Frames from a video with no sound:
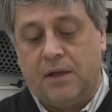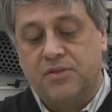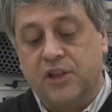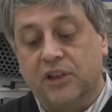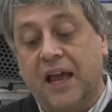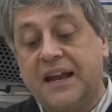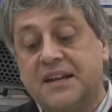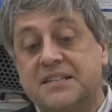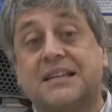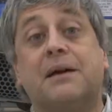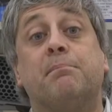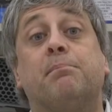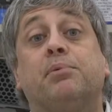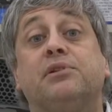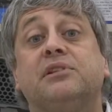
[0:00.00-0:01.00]
The light is
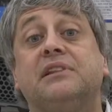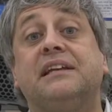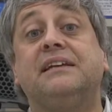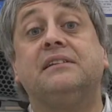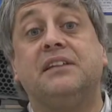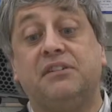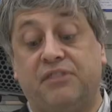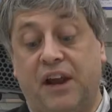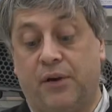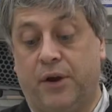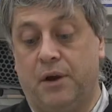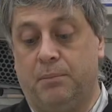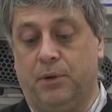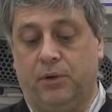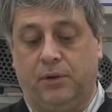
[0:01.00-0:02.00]
completely
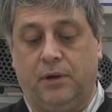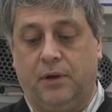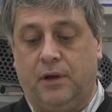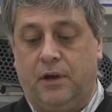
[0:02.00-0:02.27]
variable.